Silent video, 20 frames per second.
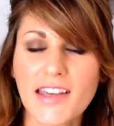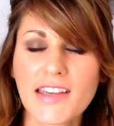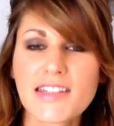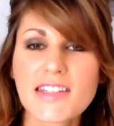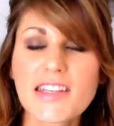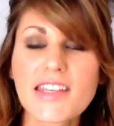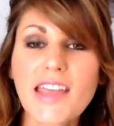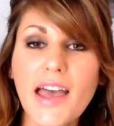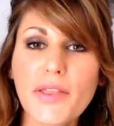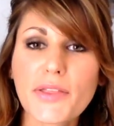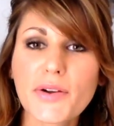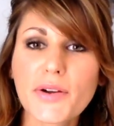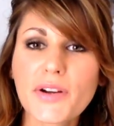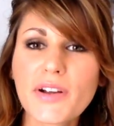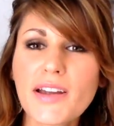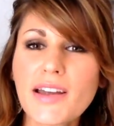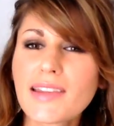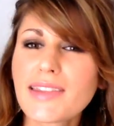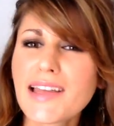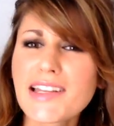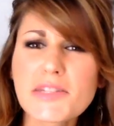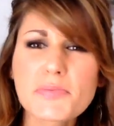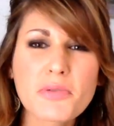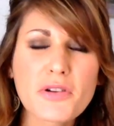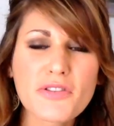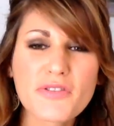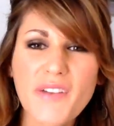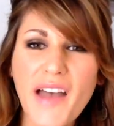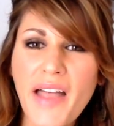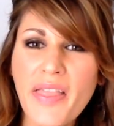Together, let's
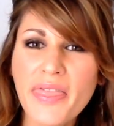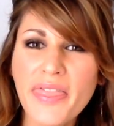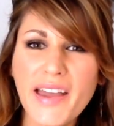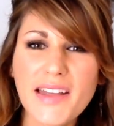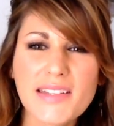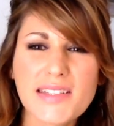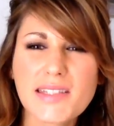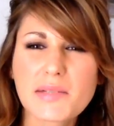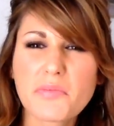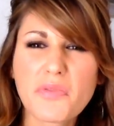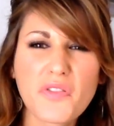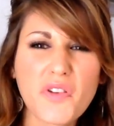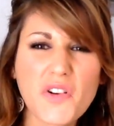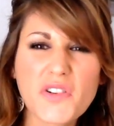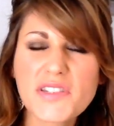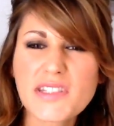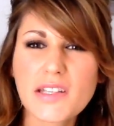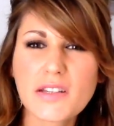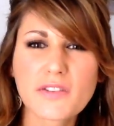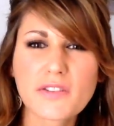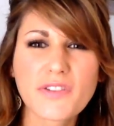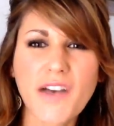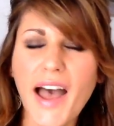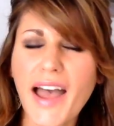prevent that subversive